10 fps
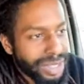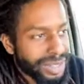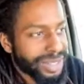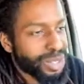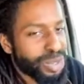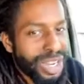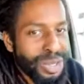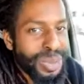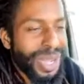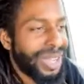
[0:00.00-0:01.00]
create new
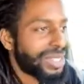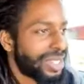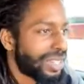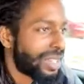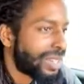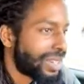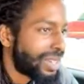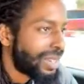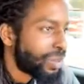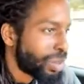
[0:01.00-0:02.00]
content and
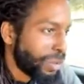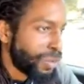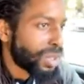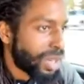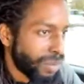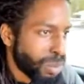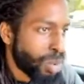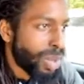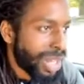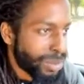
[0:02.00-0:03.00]
really feel comfortable while
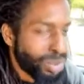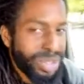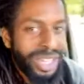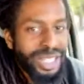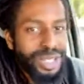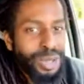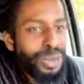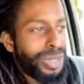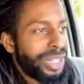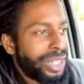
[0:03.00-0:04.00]
I'm doing that. So
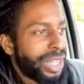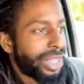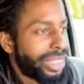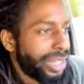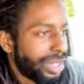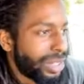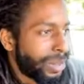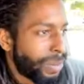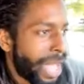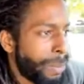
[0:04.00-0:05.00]
I think
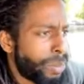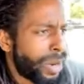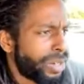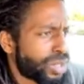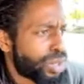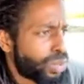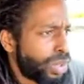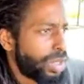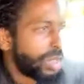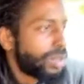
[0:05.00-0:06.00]
Apple products are
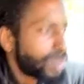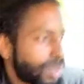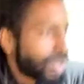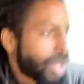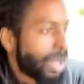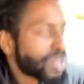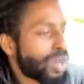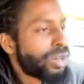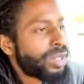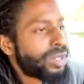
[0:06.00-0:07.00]
really, I'm
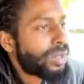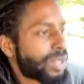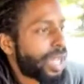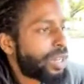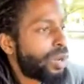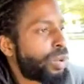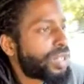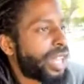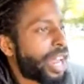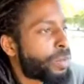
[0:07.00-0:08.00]
starting to kind of notice
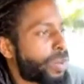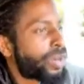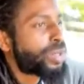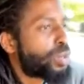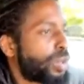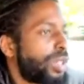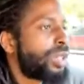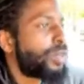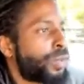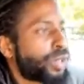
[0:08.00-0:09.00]
that Apple products are really
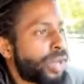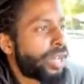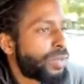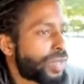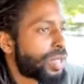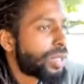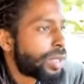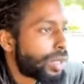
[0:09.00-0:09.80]
good for creatives.